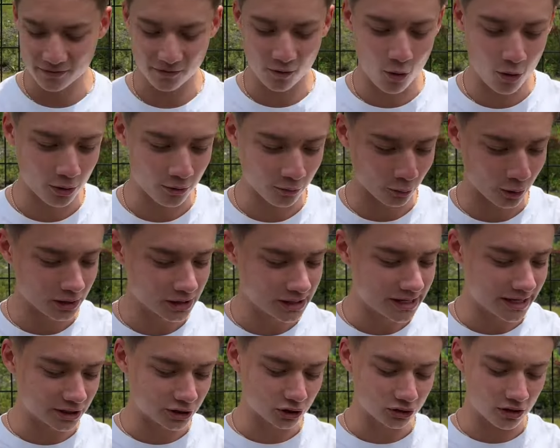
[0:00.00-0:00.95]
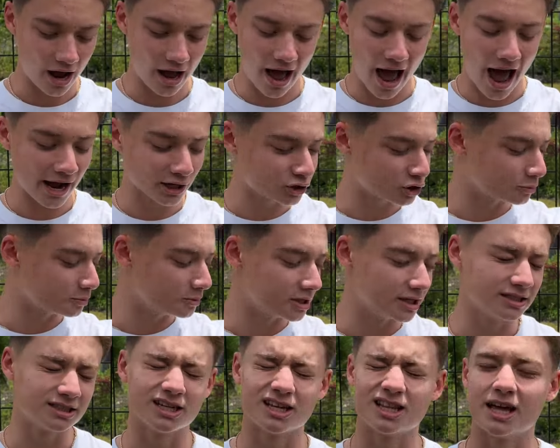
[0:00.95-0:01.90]
forward really
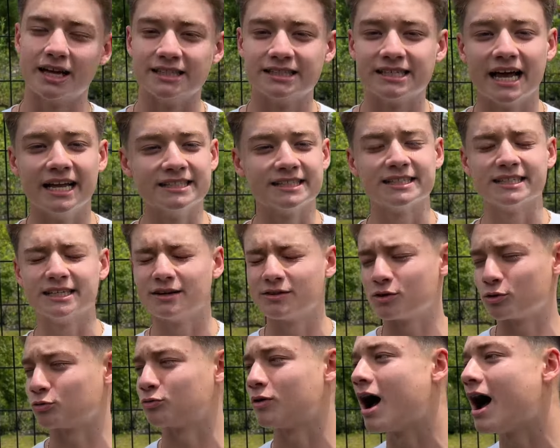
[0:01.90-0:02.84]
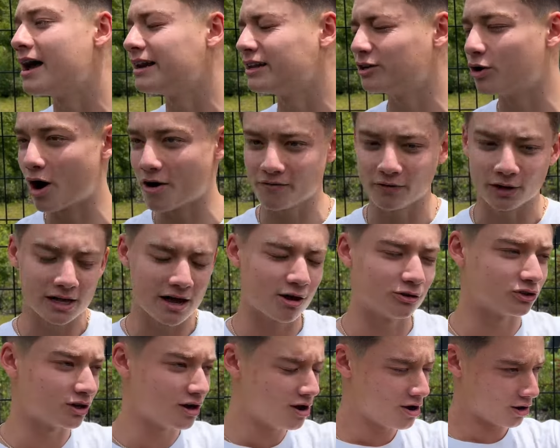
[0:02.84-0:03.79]
attributed to the intensity of the ride. You know, I felt like I
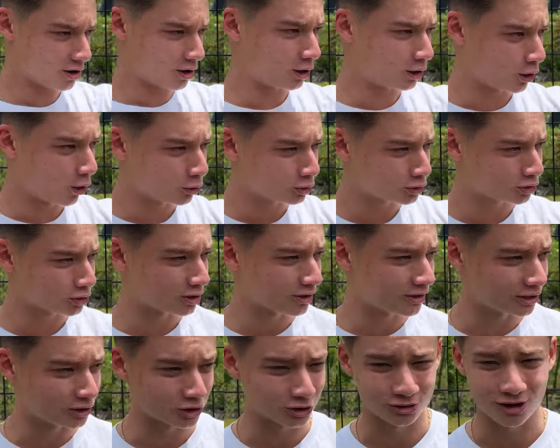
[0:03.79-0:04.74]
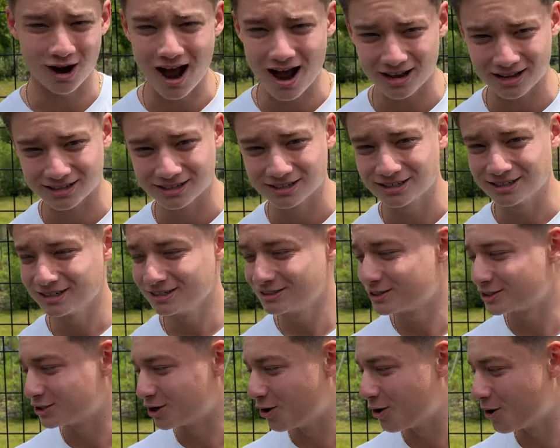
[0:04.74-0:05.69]
was closer to the track.
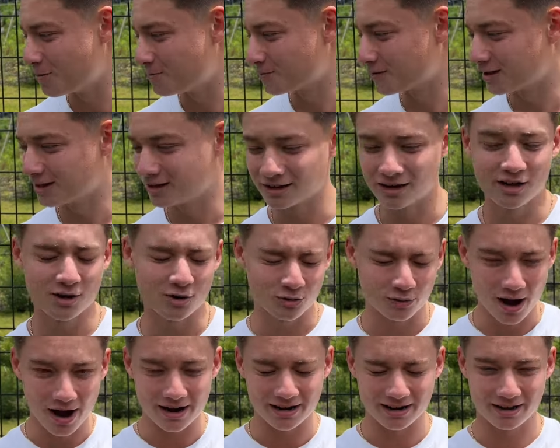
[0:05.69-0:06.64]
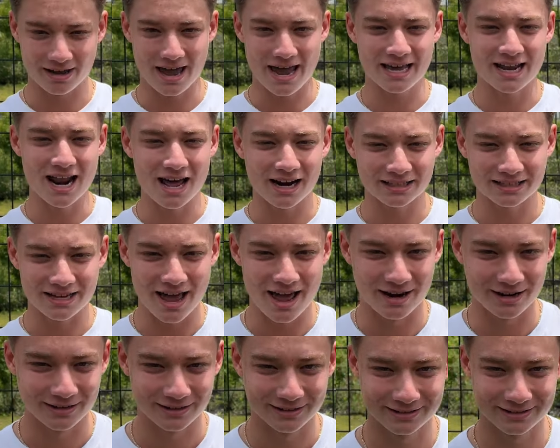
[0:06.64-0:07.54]
So, good ride, 8 out of 10.